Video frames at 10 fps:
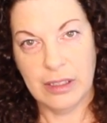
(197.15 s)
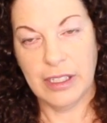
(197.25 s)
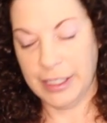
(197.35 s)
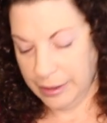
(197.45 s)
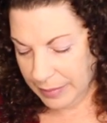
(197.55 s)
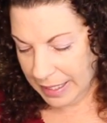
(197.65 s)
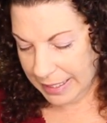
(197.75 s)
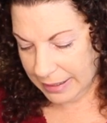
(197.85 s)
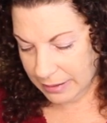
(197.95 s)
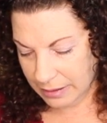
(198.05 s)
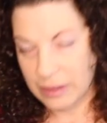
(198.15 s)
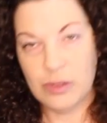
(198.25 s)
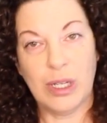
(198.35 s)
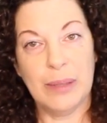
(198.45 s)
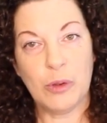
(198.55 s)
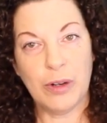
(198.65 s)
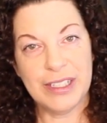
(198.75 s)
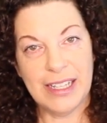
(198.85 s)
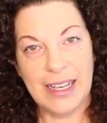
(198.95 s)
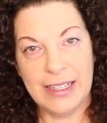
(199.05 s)
And so I'm going
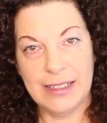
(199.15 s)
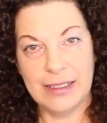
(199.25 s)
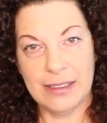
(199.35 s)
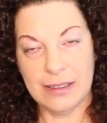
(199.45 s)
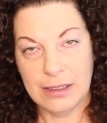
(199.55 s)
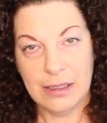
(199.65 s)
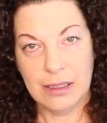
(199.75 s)
to add in